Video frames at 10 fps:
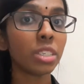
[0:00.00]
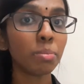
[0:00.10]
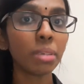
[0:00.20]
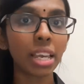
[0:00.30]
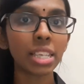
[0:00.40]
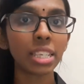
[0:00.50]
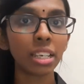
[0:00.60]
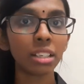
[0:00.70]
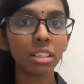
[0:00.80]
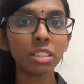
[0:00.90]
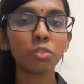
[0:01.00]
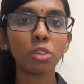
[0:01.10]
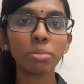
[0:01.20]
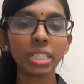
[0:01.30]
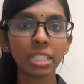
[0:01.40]
GPS signals
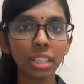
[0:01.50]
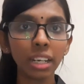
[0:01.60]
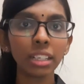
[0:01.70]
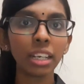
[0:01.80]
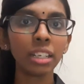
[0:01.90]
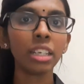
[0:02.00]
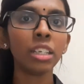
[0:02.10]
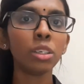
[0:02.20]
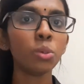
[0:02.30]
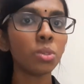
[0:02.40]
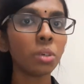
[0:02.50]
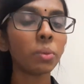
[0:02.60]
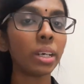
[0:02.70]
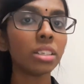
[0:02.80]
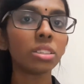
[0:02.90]
from satellite and it using
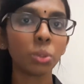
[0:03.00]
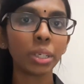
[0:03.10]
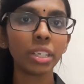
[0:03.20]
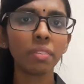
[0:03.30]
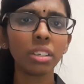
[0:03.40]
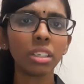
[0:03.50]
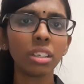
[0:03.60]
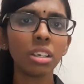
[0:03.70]
wireless connectivity.